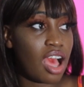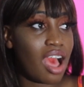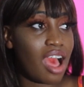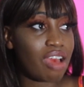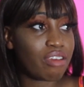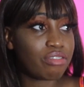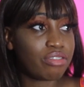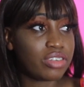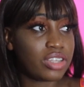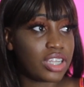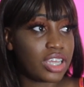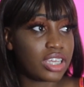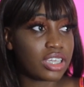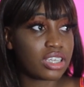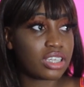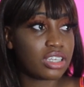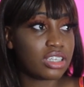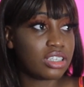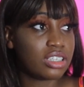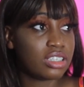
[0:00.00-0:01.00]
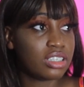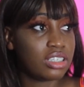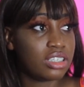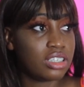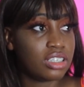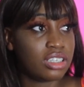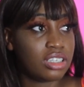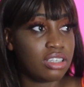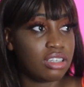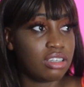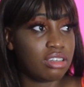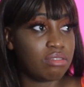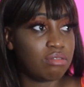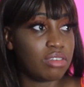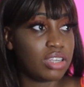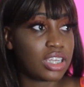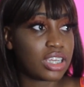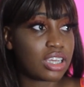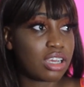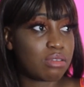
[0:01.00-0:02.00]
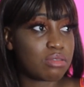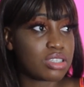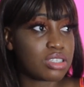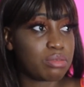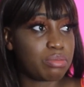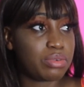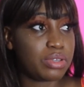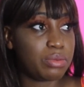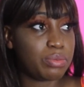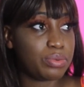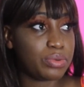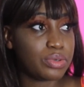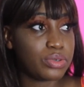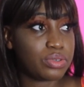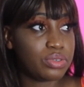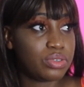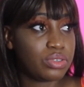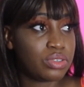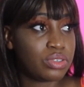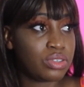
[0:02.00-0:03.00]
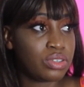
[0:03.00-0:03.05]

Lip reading: I feel like when it comes to people,